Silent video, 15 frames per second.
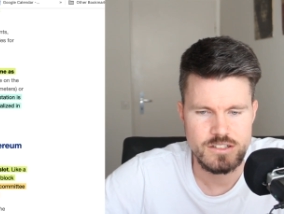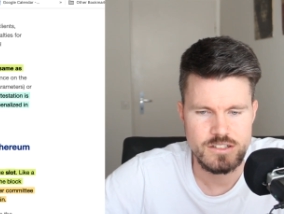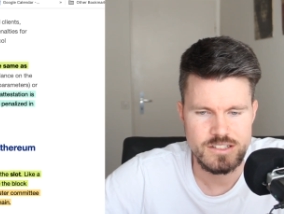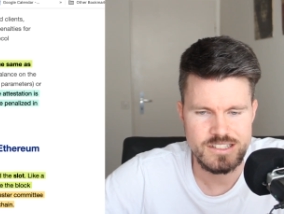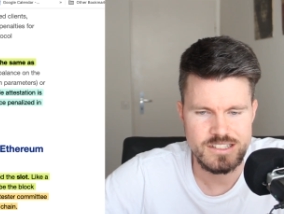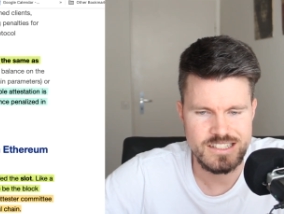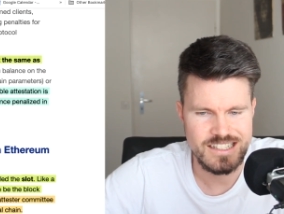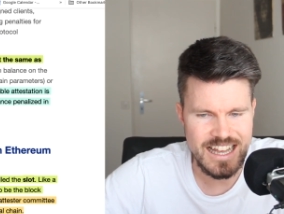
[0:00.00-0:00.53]

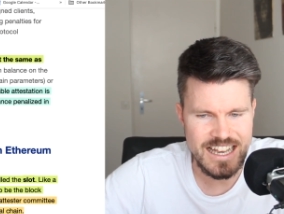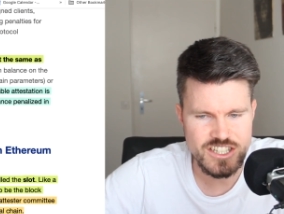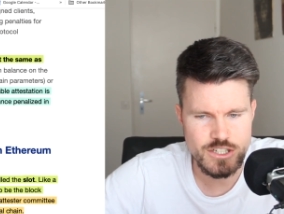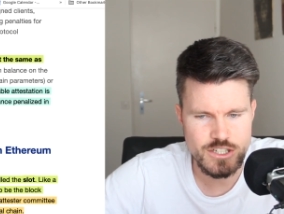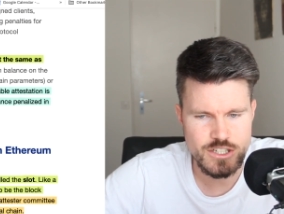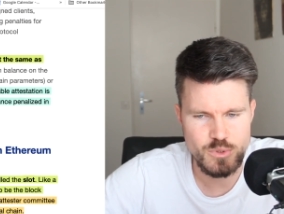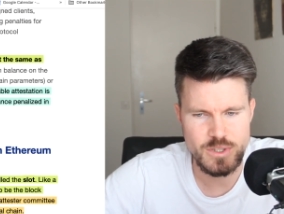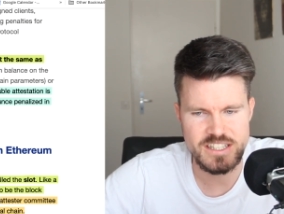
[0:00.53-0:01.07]

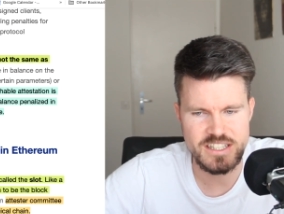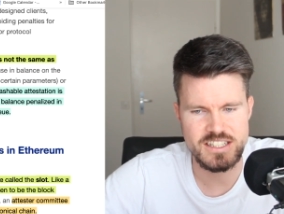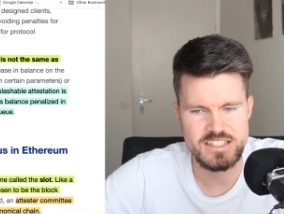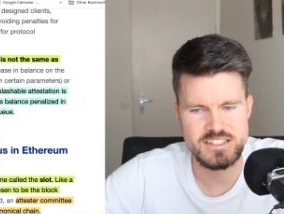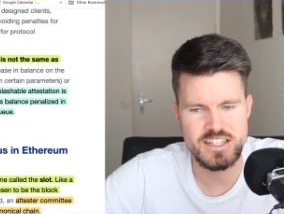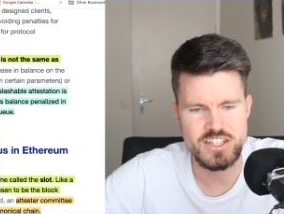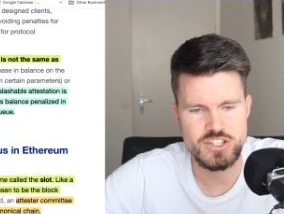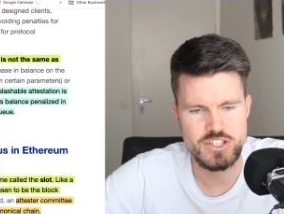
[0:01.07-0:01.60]
slashable
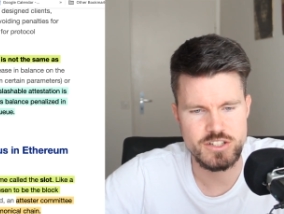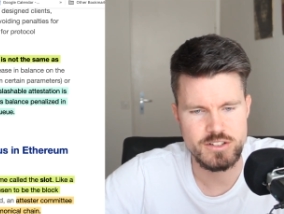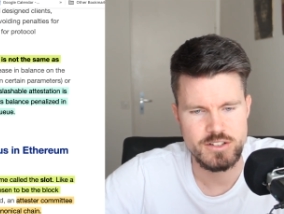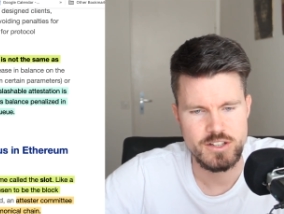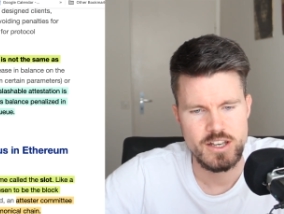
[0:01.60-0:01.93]
attestation